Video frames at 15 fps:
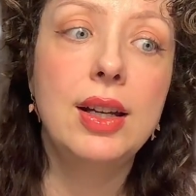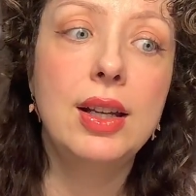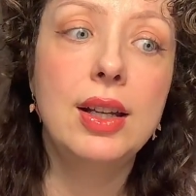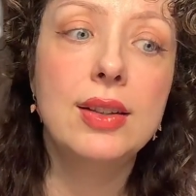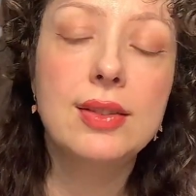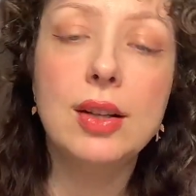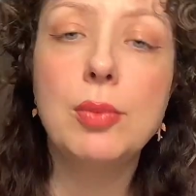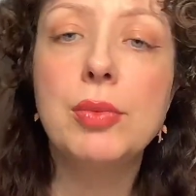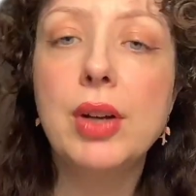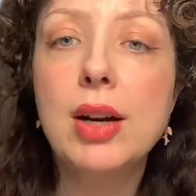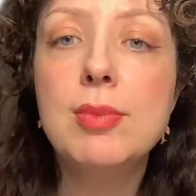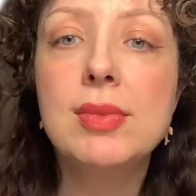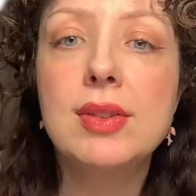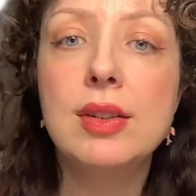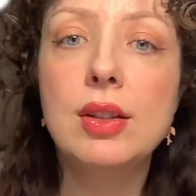
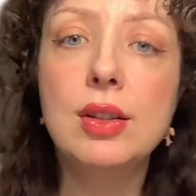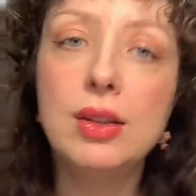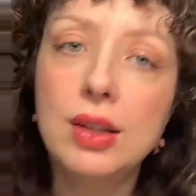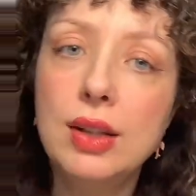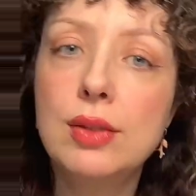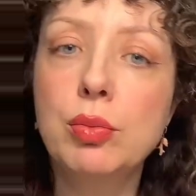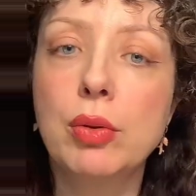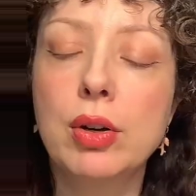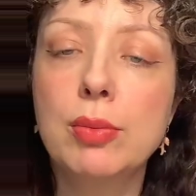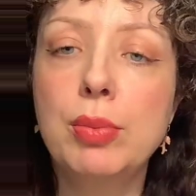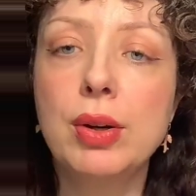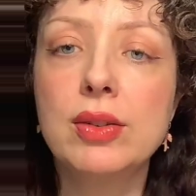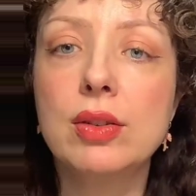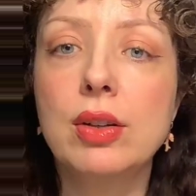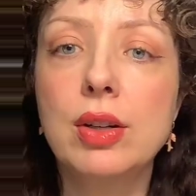sometimes these
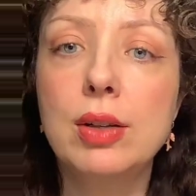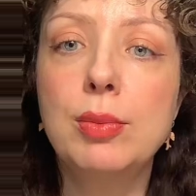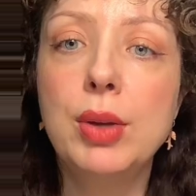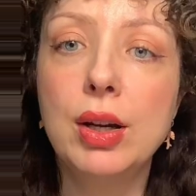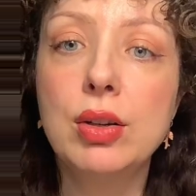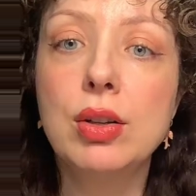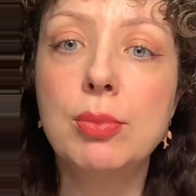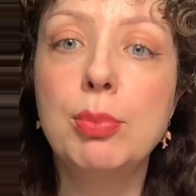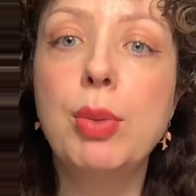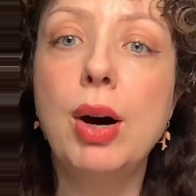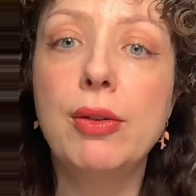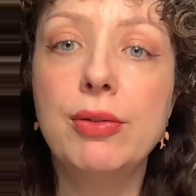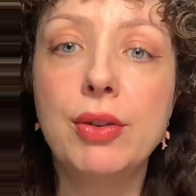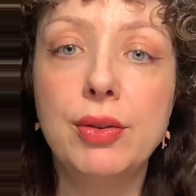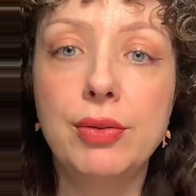workbooks are going to be a good
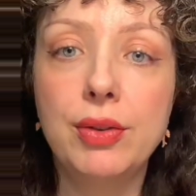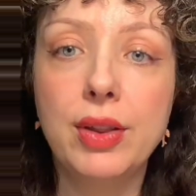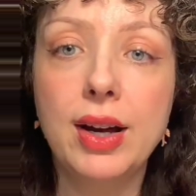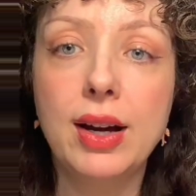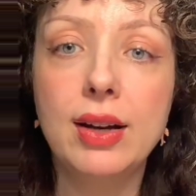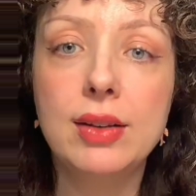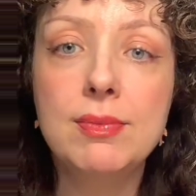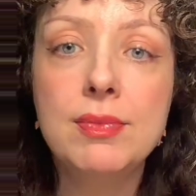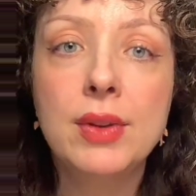buffer for that.